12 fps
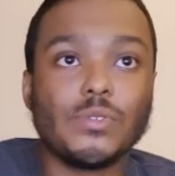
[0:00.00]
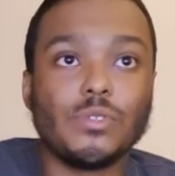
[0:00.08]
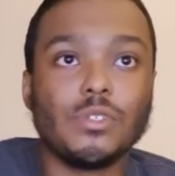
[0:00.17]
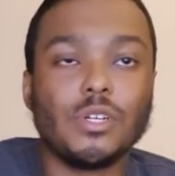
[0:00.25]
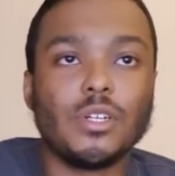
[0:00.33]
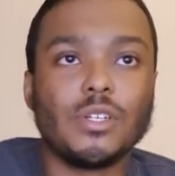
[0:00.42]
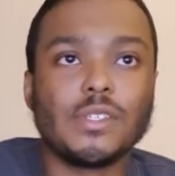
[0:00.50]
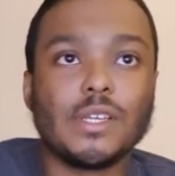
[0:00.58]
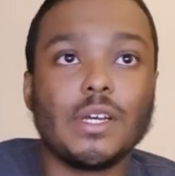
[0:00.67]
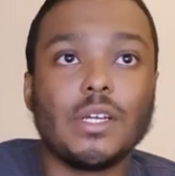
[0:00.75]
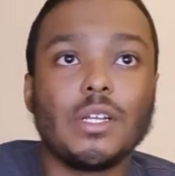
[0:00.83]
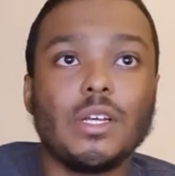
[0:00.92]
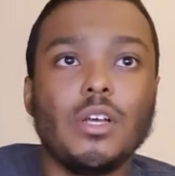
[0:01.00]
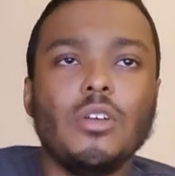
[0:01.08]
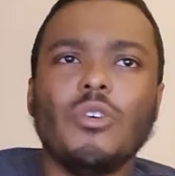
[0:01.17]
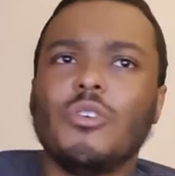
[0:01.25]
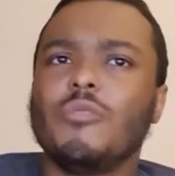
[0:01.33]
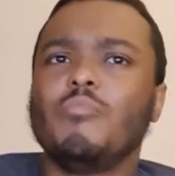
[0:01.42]
on the other side,
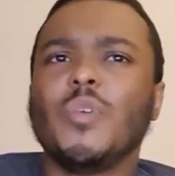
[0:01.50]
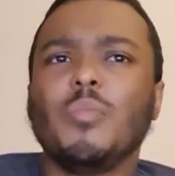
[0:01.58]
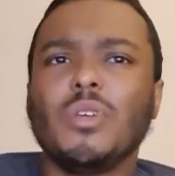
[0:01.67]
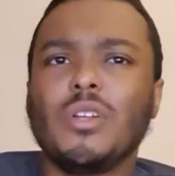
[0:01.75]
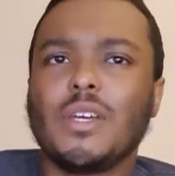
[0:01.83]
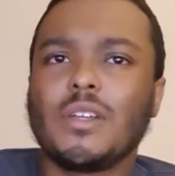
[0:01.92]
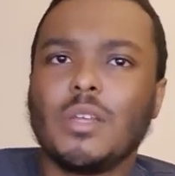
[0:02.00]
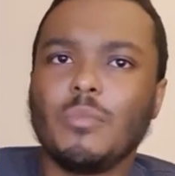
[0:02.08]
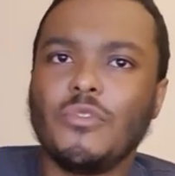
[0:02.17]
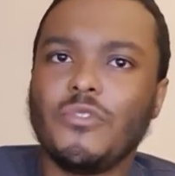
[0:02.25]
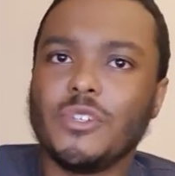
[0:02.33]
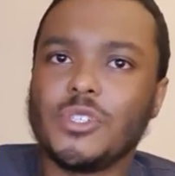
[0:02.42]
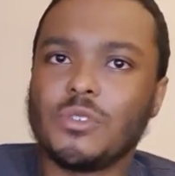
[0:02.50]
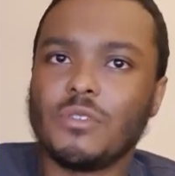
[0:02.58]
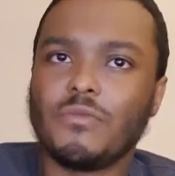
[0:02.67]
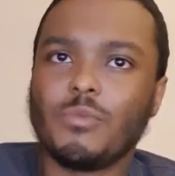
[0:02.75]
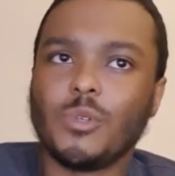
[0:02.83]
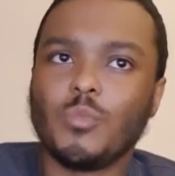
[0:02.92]
or maybe like let me finish
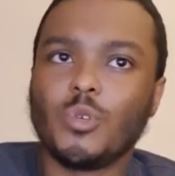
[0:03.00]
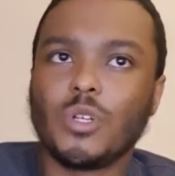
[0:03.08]
off one more